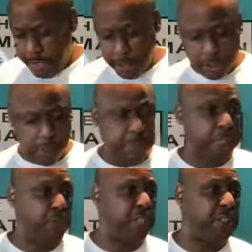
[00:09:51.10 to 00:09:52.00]
and here's something
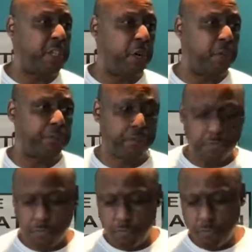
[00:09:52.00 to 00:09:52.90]
that you need to know
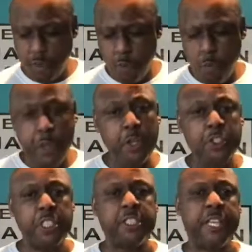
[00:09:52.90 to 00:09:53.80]
when you're
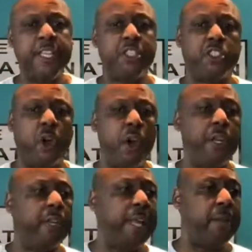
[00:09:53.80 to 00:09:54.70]
just getting started